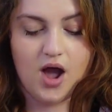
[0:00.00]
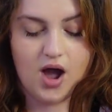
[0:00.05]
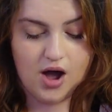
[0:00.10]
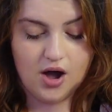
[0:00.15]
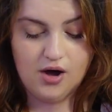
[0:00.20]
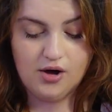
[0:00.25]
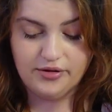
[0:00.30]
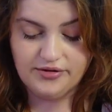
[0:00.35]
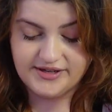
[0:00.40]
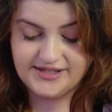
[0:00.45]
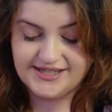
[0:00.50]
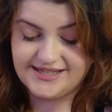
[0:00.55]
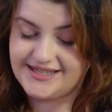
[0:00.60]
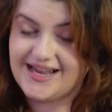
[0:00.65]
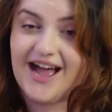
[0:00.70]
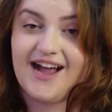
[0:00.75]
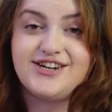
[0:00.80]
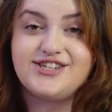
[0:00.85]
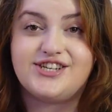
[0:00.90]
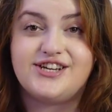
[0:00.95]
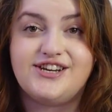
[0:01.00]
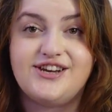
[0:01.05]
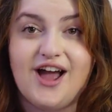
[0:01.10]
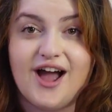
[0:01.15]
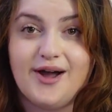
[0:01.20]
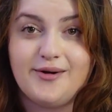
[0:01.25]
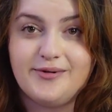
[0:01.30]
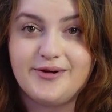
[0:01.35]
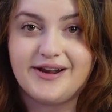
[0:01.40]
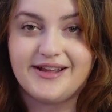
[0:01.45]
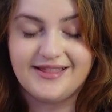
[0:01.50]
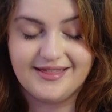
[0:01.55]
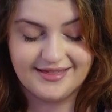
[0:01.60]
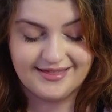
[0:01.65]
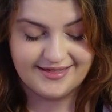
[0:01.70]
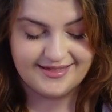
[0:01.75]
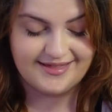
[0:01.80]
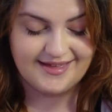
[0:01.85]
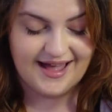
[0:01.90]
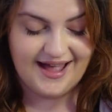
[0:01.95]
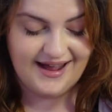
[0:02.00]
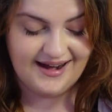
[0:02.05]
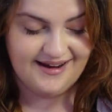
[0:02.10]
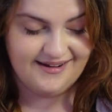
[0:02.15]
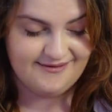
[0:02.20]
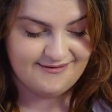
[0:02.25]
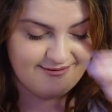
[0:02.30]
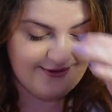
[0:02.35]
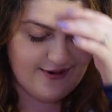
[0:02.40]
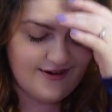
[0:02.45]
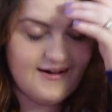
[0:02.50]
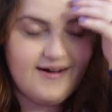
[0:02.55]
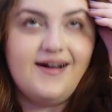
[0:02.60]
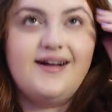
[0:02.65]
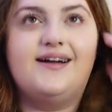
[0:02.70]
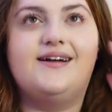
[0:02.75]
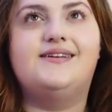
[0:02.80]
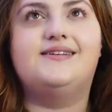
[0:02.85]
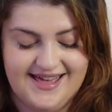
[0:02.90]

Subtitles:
oh, this is actually not what I thought it was.